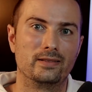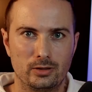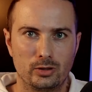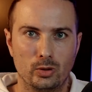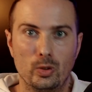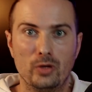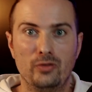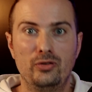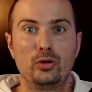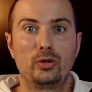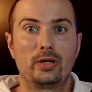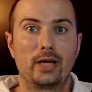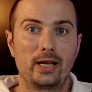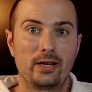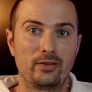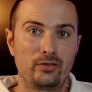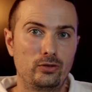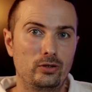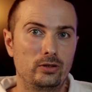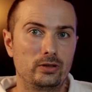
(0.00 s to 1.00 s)
So if you can
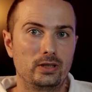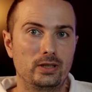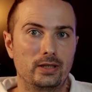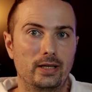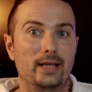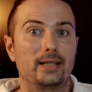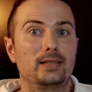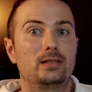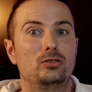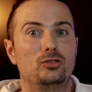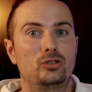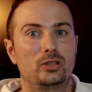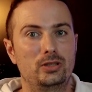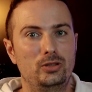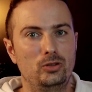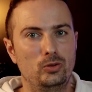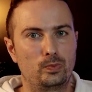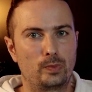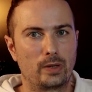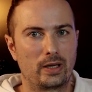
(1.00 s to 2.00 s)
afford it, I suggest
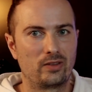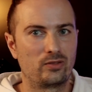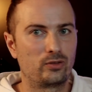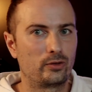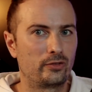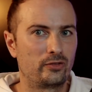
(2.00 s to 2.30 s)
you pay for